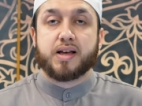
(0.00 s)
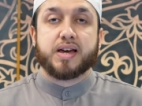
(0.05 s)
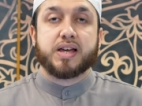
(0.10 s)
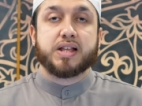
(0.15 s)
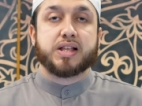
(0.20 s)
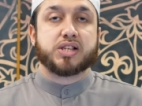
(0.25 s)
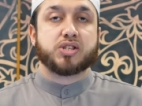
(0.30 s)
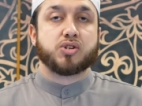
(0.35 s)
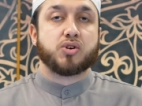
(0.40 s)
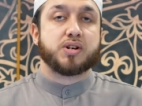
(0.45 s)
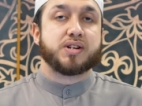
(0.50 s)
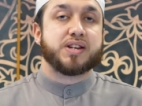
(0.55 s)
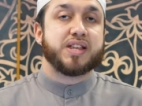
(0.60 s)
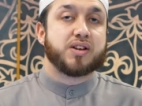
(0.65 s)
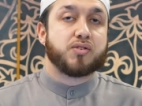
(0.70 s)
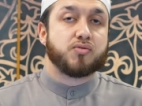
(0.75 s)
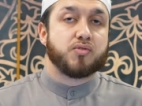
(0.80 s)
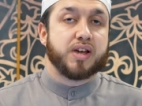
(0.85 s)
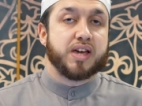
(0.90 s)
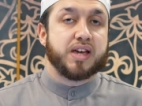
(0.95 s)
He does not
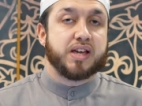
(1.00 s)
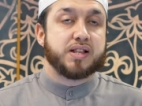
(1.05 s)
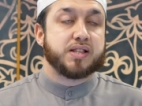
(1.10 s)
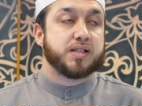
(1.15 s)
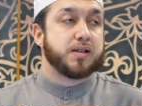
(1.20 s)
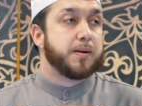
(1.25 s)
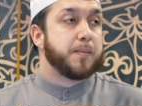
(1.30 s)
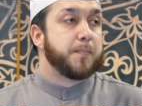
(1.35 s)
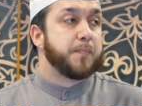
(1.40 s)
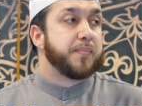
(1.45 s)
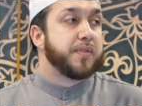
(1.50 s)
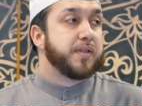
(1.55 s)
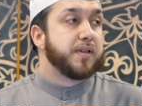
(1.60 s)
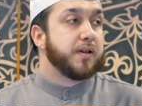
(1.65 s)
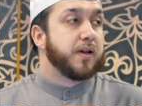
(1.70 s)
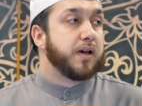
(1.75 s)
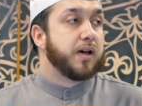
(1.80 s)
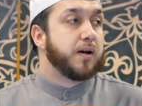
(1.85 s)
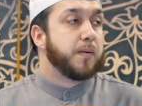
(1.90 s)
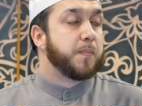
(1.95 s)
degrade
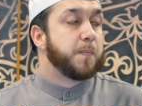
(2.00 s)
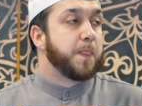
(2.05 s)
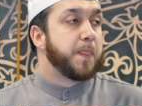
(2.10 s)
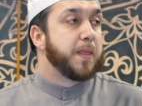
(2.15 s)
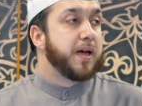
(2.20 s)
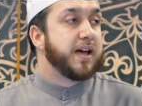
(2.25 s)
um,